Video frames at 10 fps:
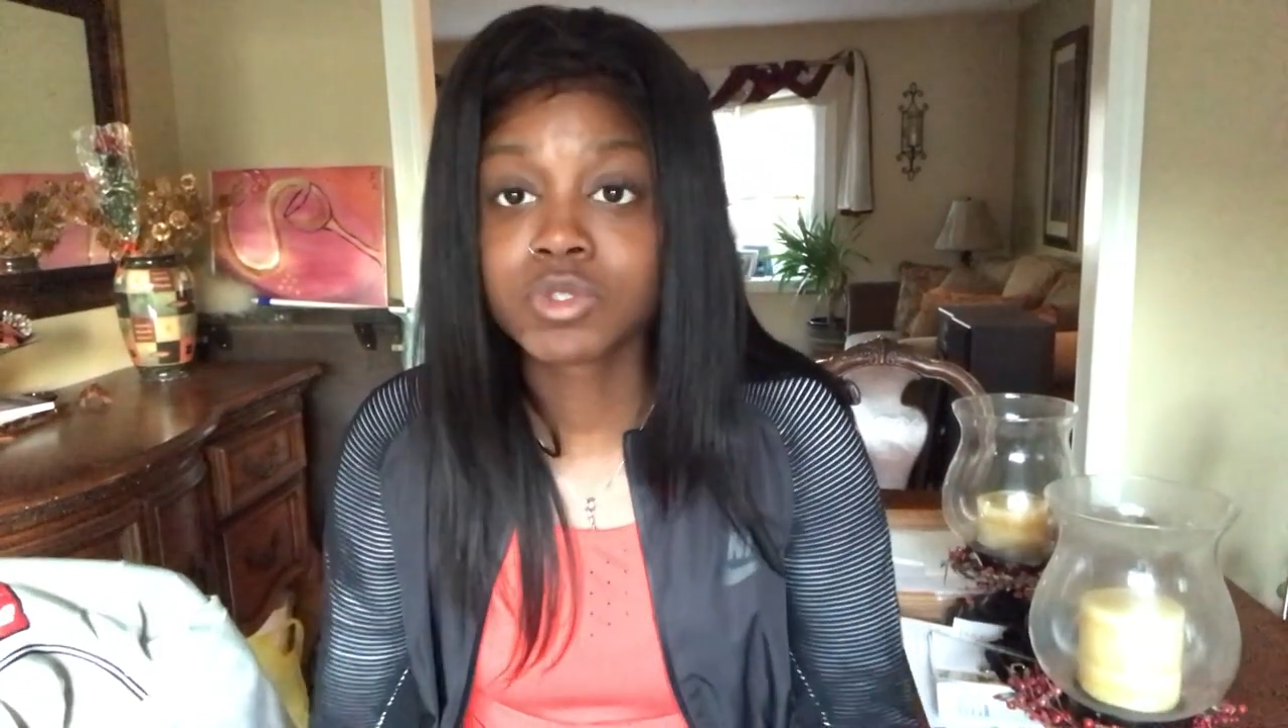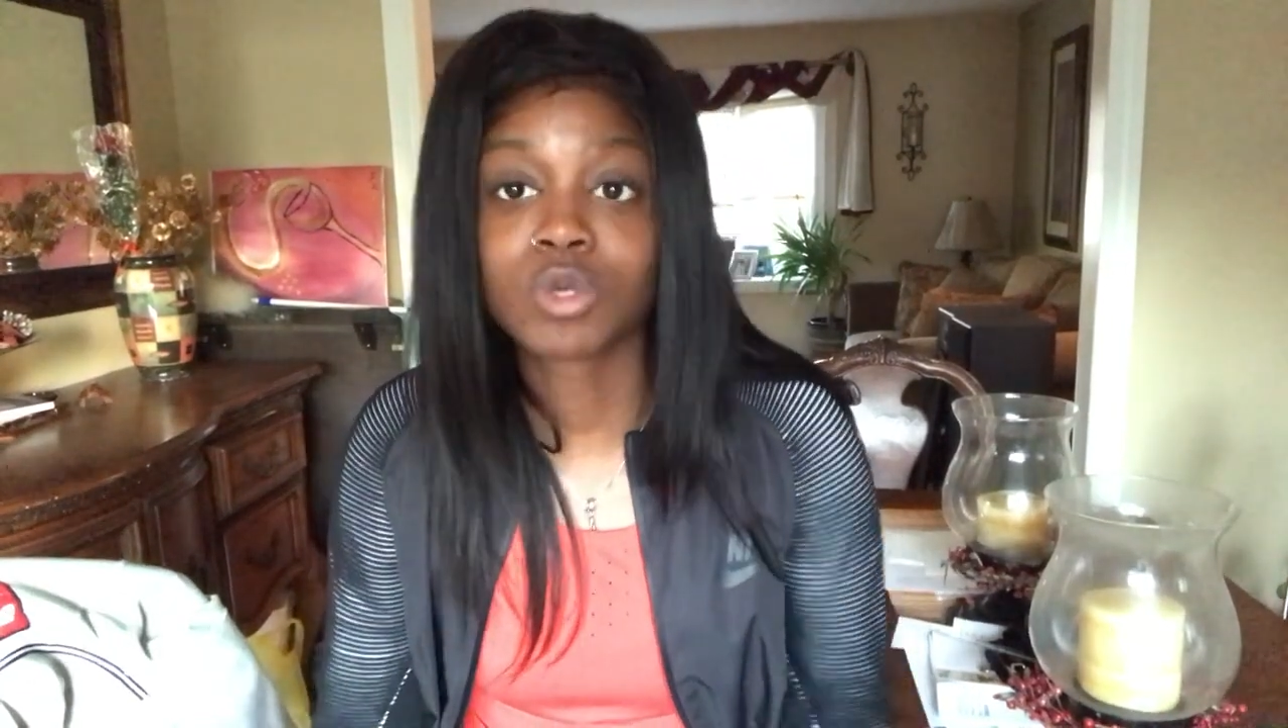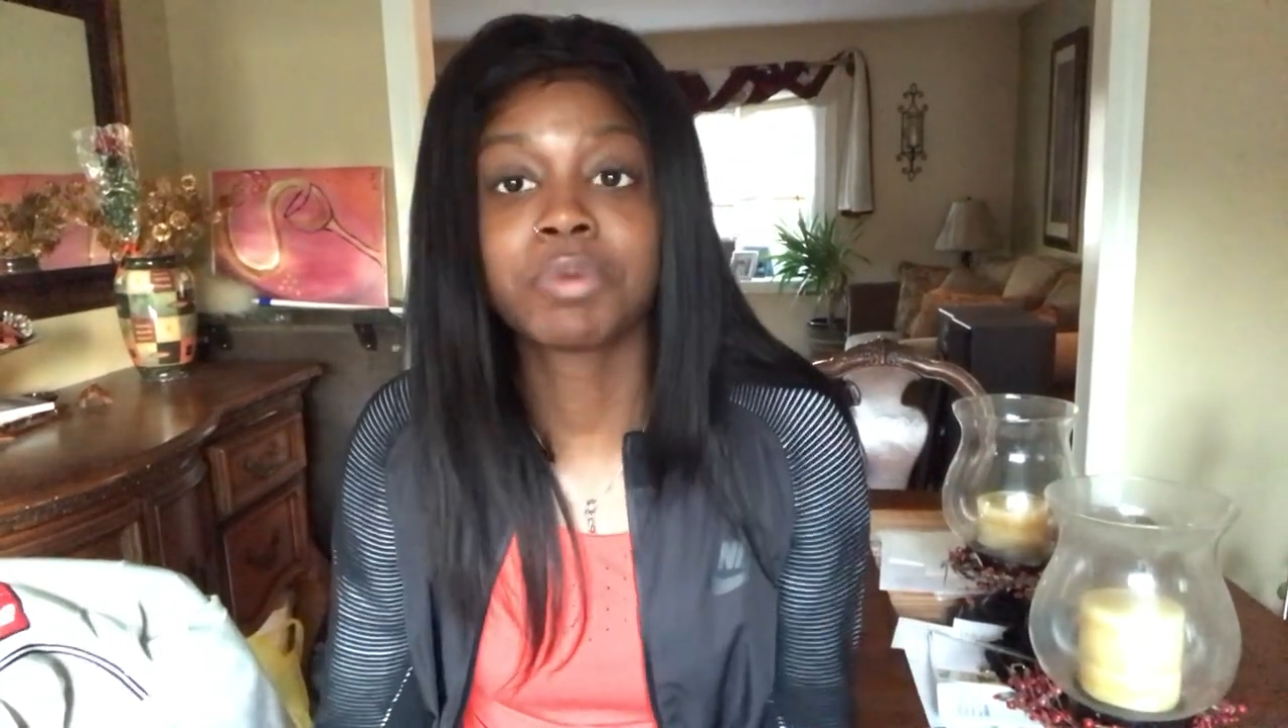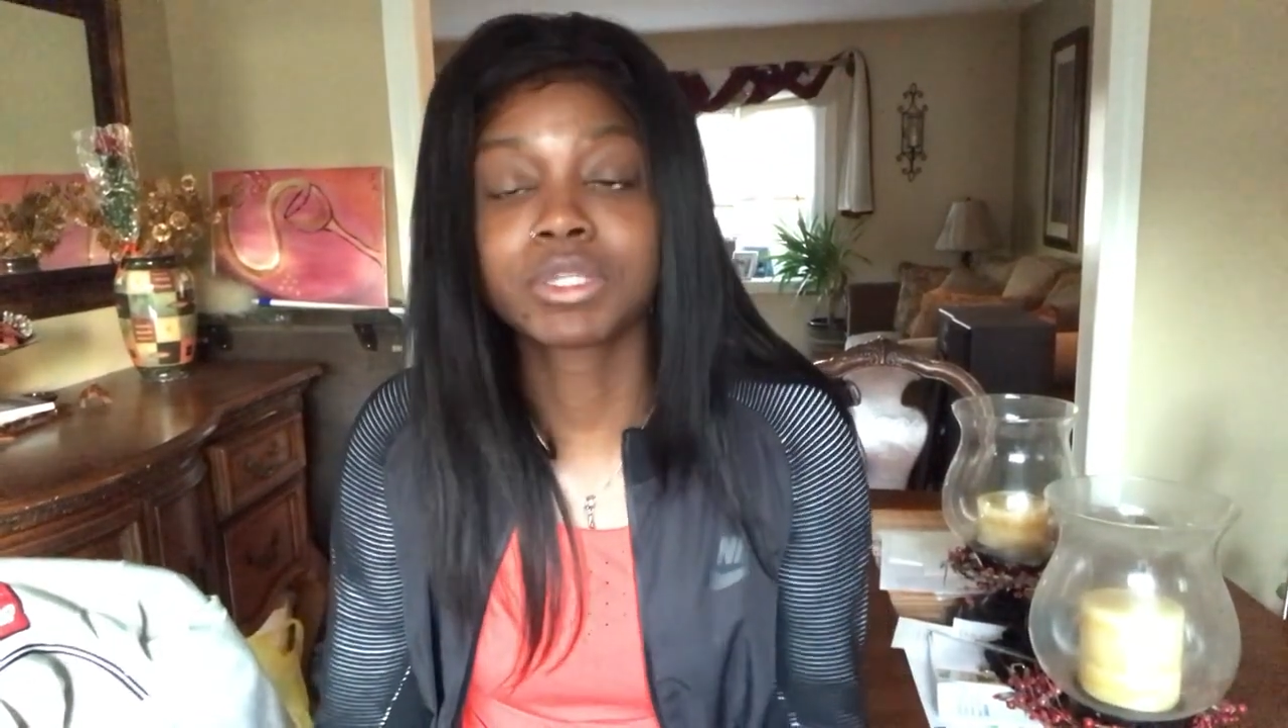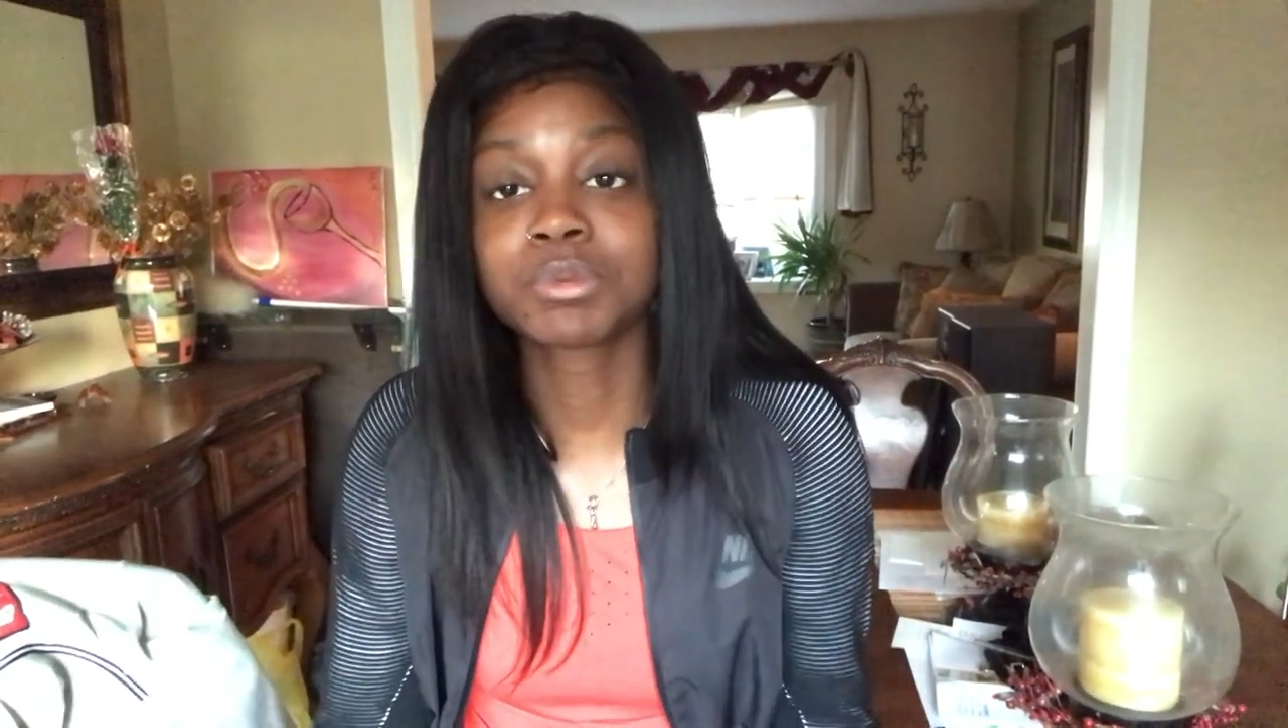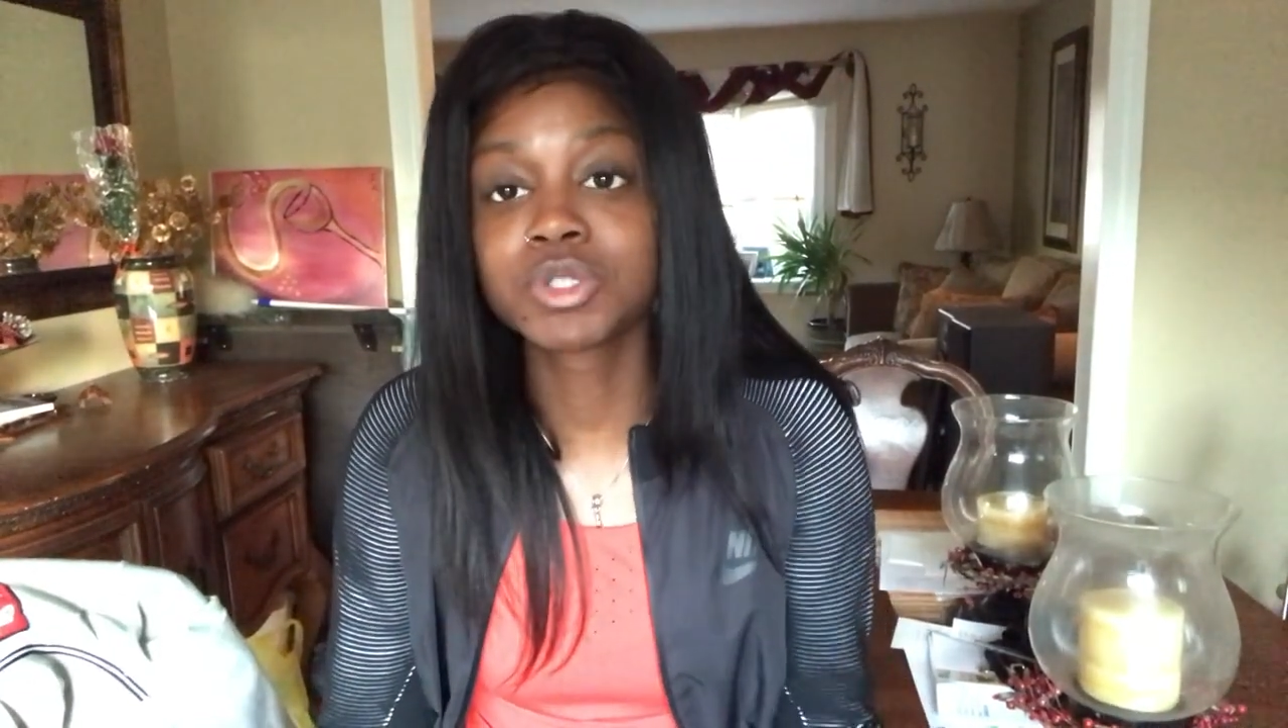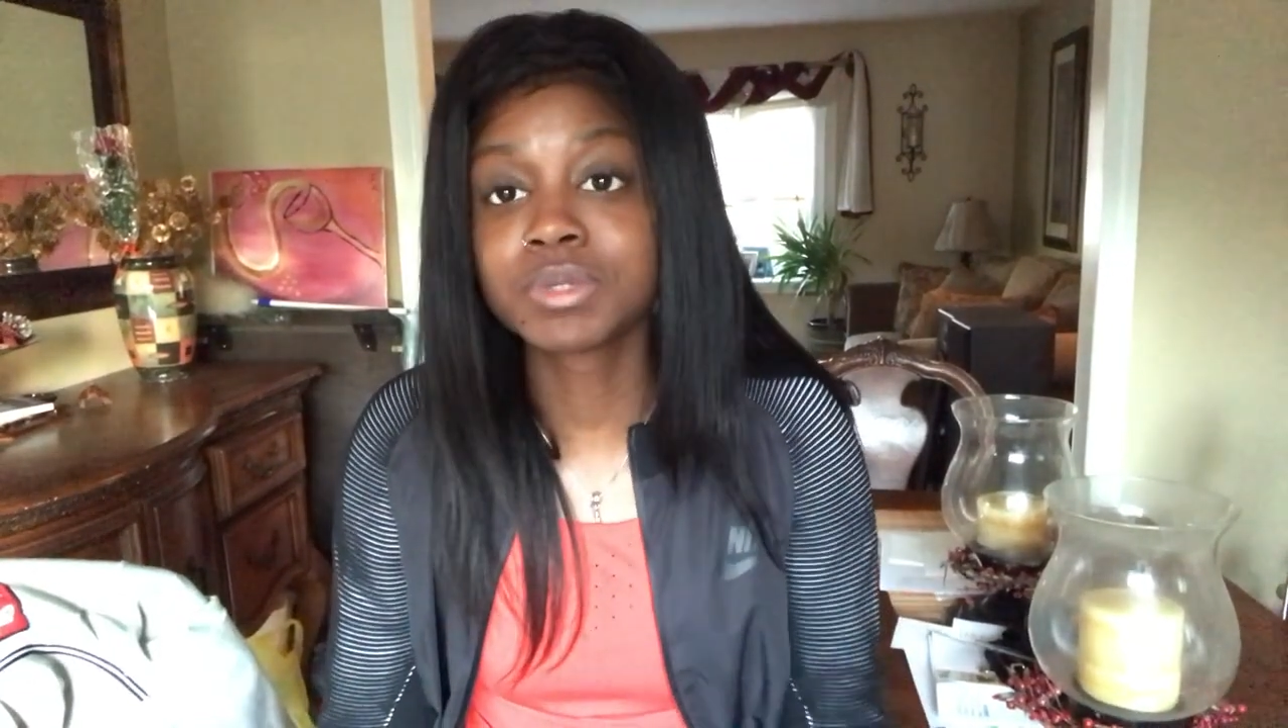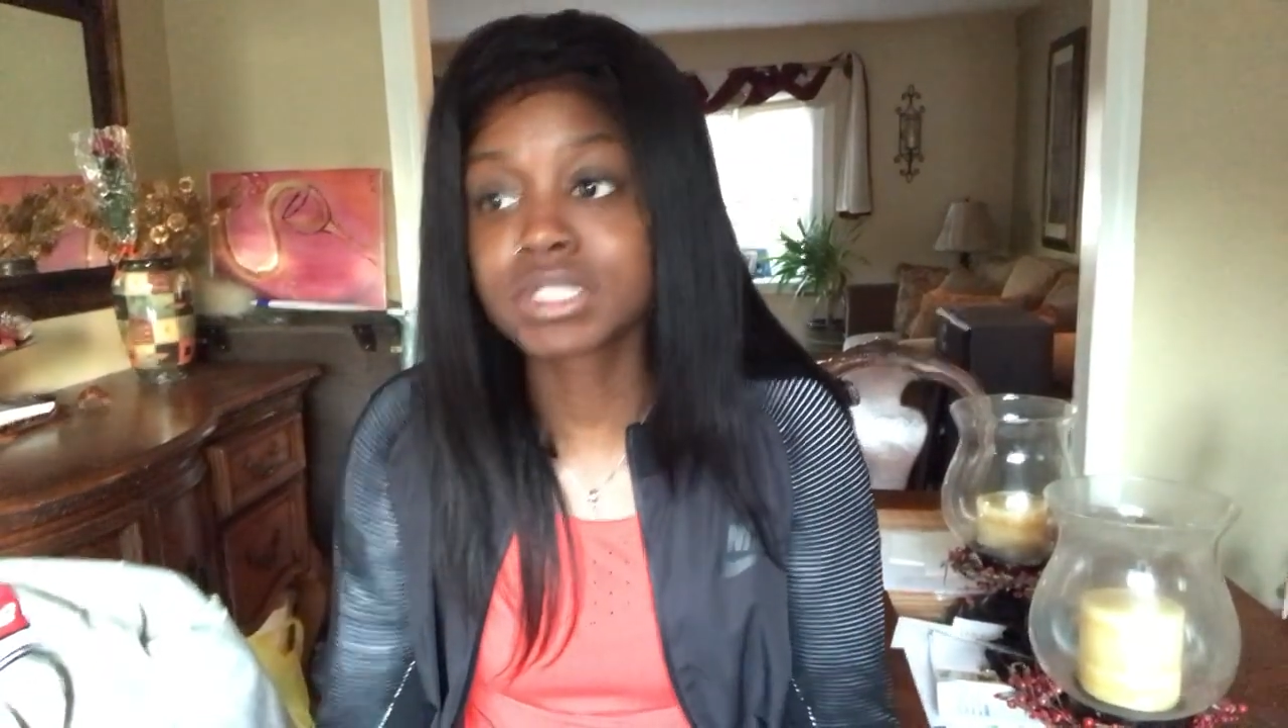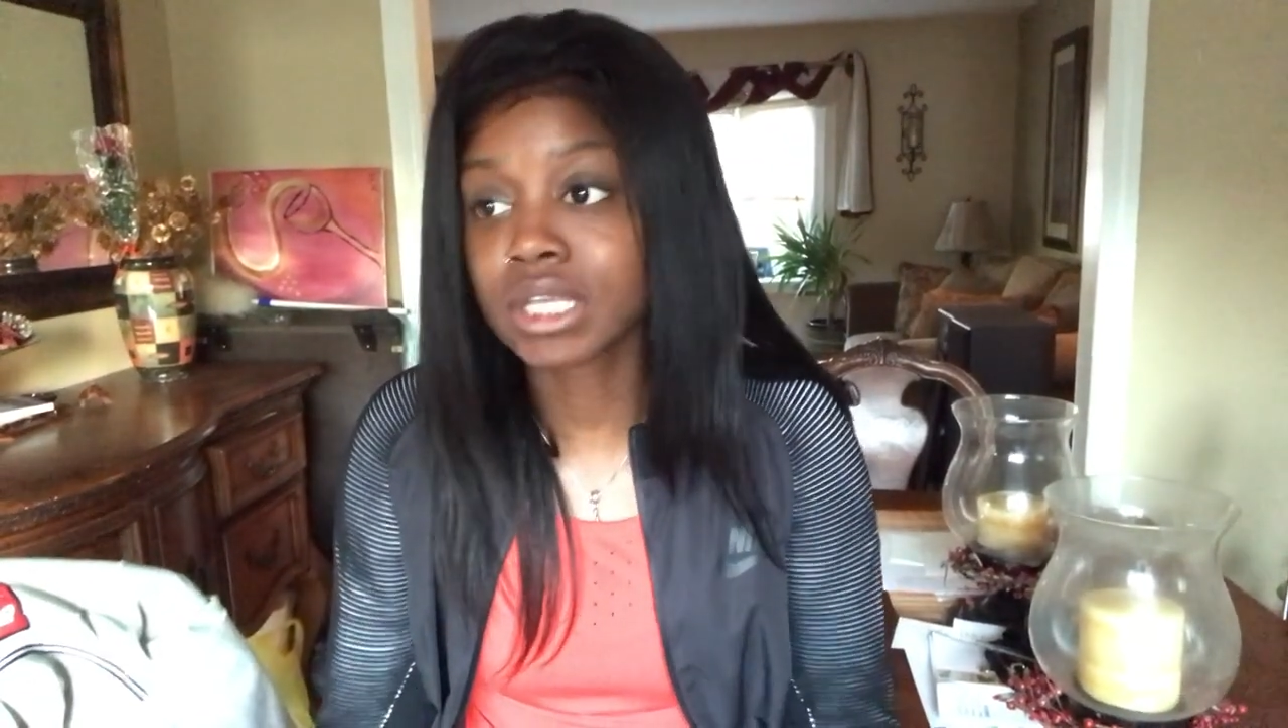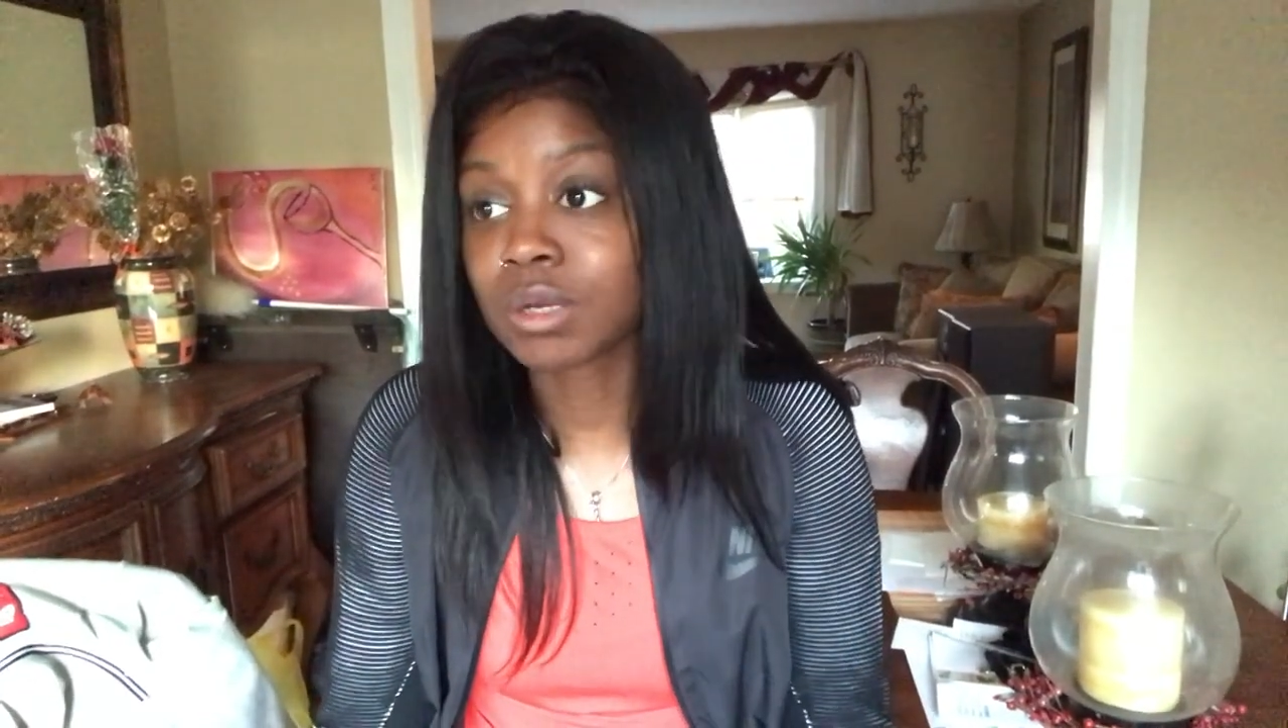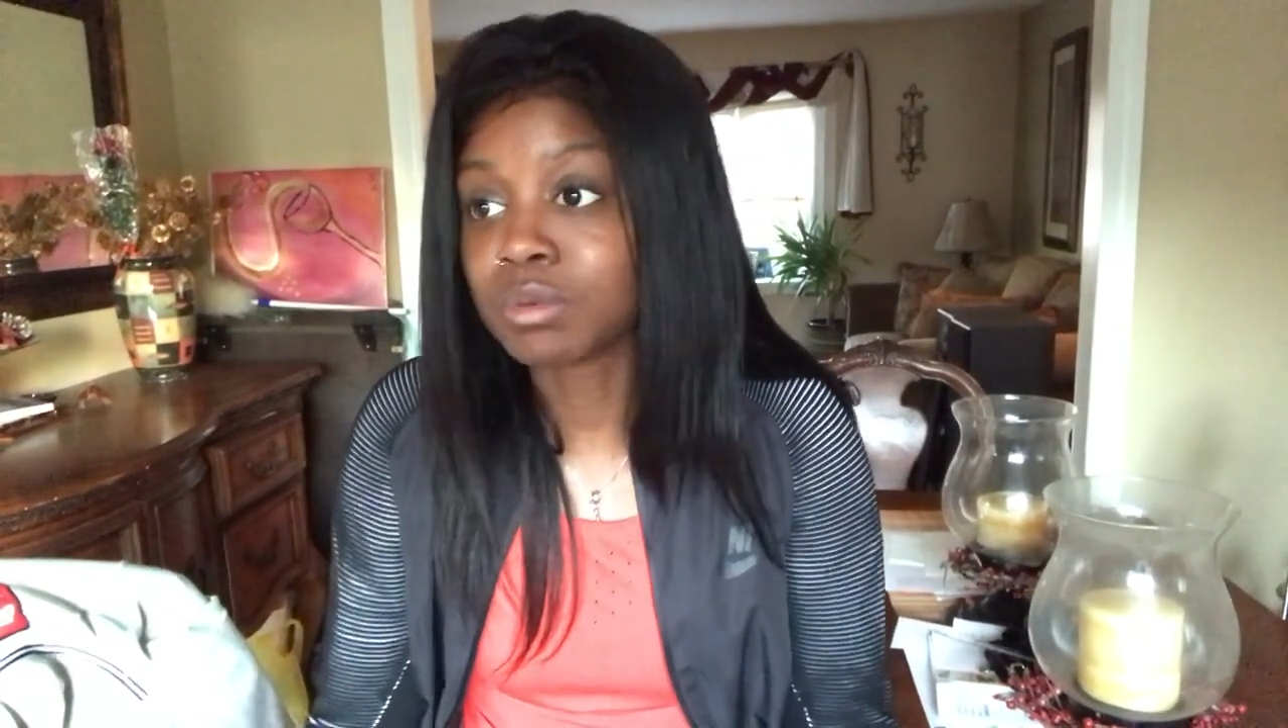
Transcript: So we picked him up 2 weeks later,